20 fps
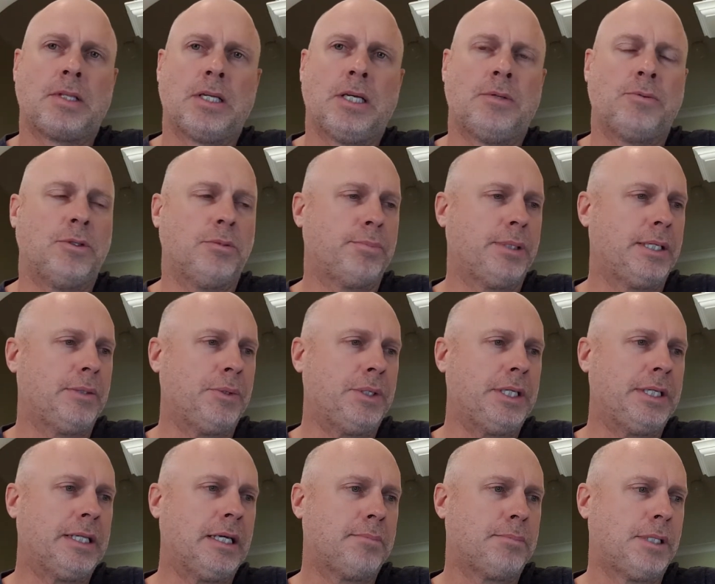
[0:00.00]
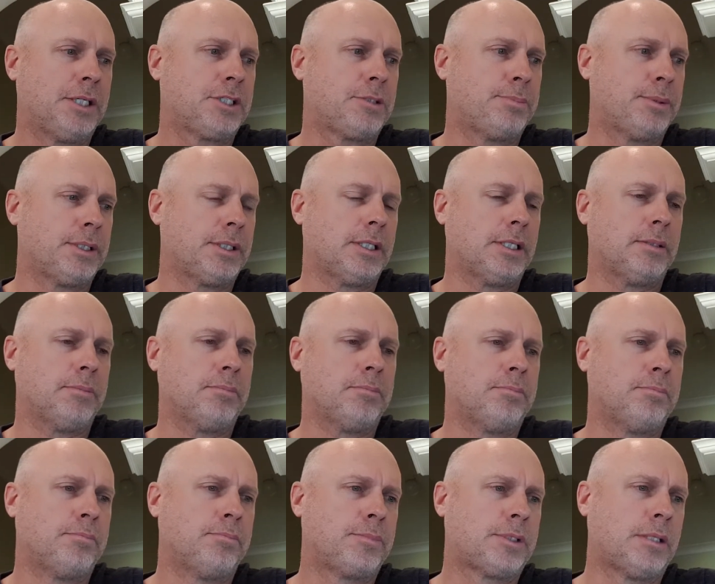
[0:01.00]
I wouldn't pay anywhere near that much, but
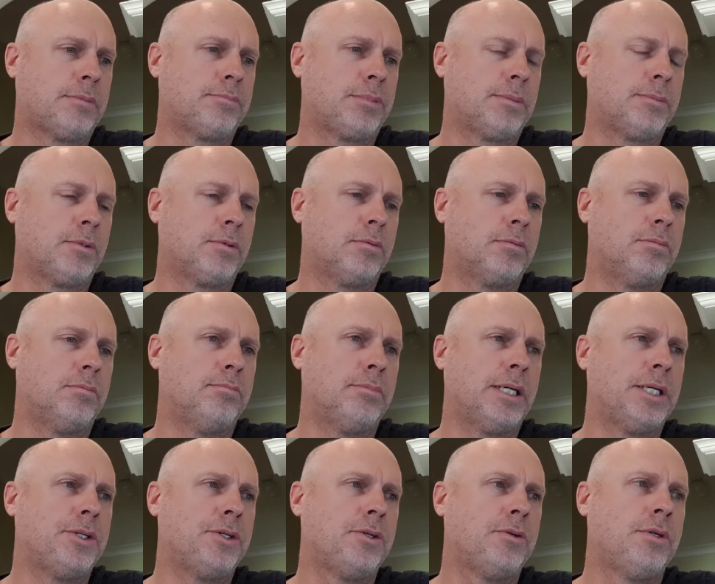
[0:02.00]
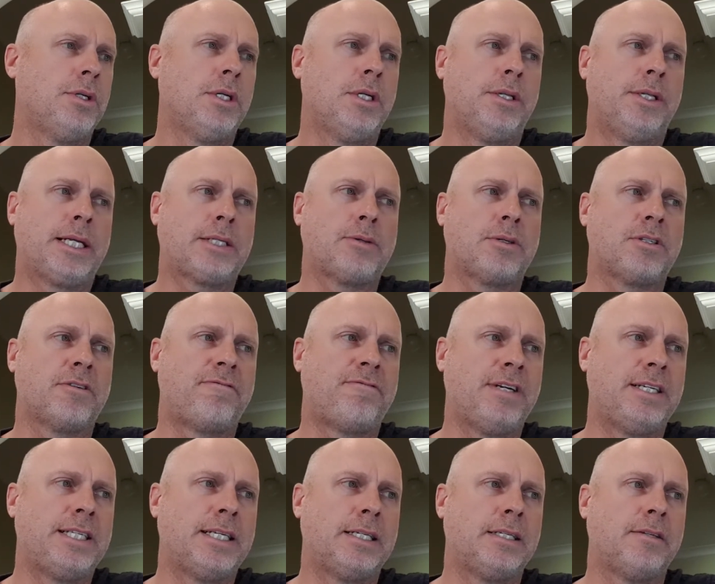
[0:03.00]
some people may do. Next one's a
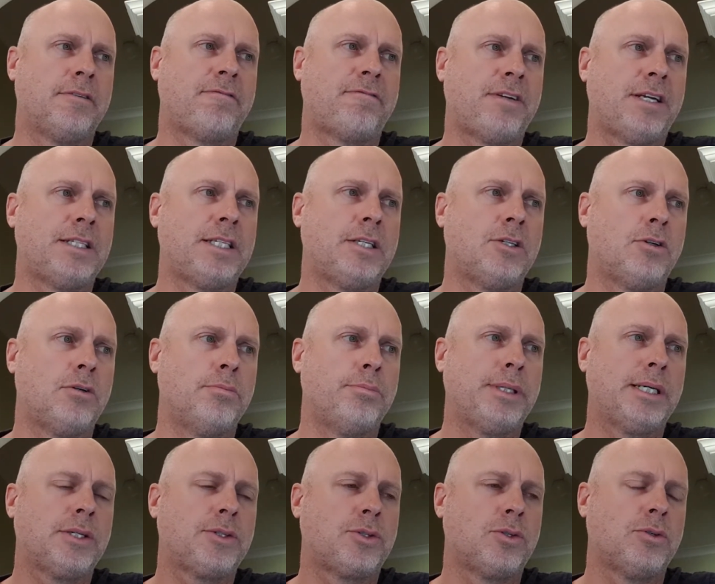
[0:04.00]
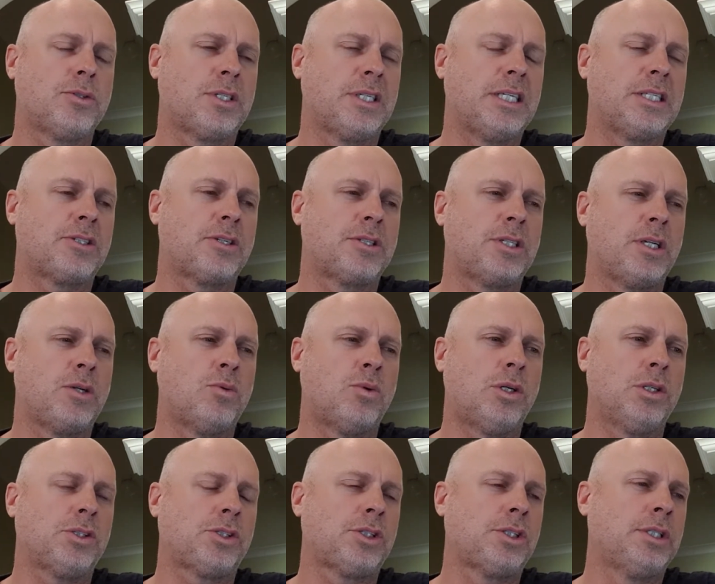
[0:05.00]
Ferdinand Berthaud. It's an interesting
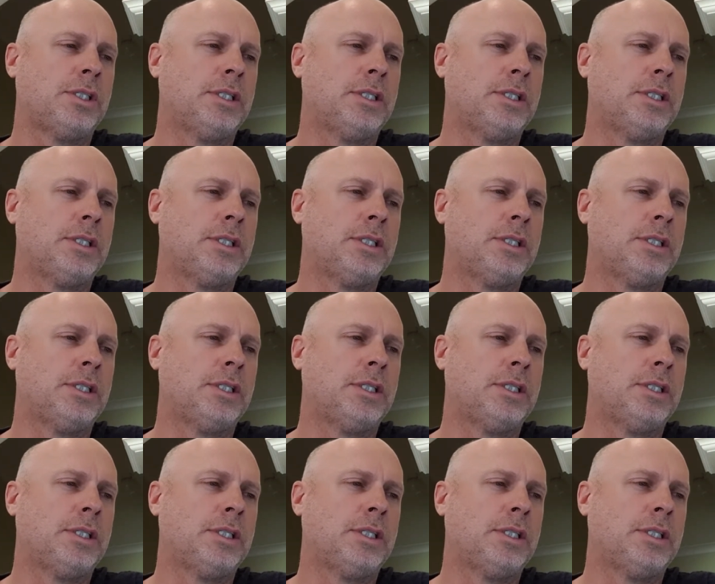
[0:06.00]
watch.